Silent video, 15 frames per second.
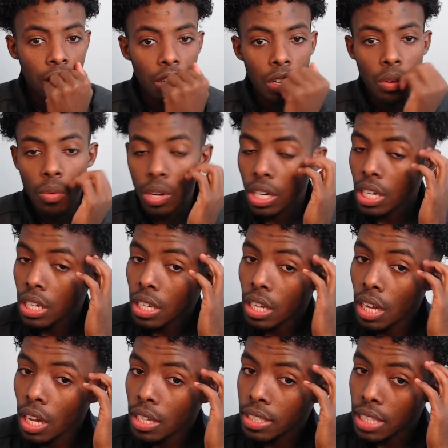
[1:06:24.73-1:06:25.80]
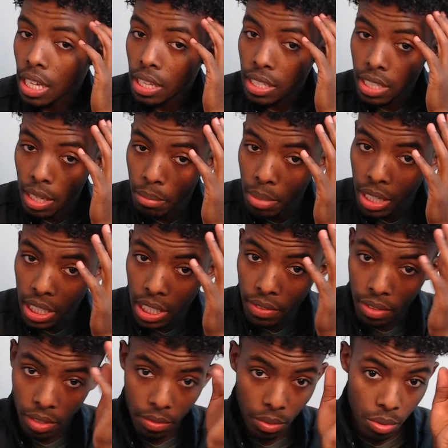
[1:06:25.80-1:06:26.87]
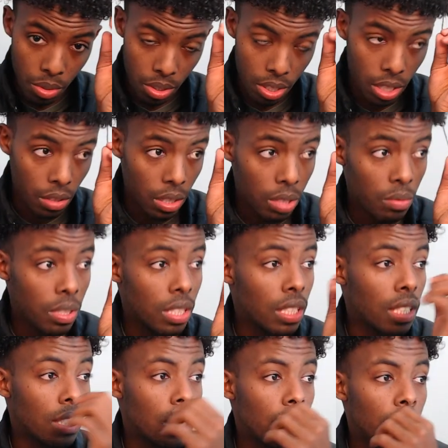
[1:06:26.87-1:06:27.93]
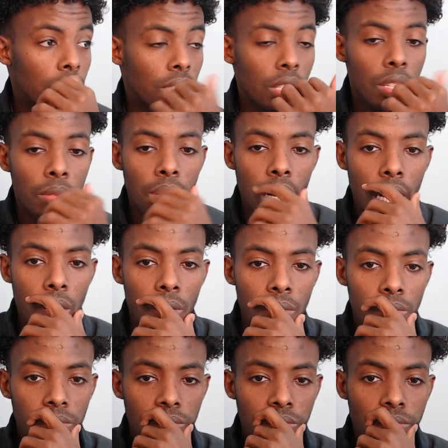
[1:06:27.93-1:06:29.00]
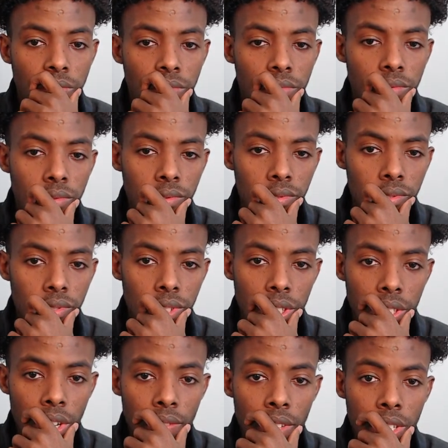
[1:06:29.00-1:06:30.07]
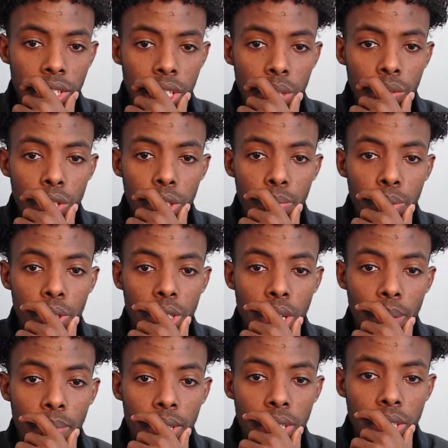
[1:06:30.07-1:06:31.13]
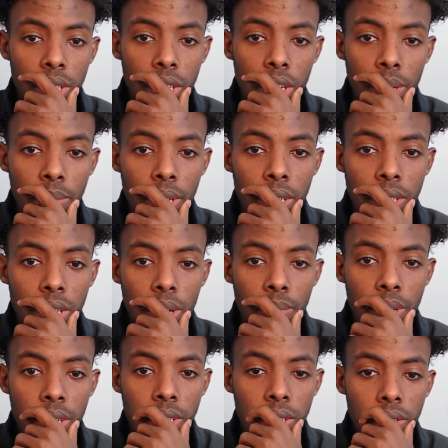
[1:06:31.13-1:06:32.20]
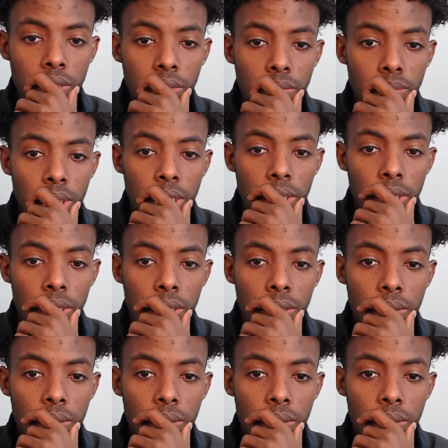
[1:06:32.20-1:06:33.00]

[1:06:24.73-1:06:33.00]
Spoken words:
We're gonna sell this at break even, of course. Once we see 0-0, we're out. If this thing were to push up, this is gonna be our stop loss, basically.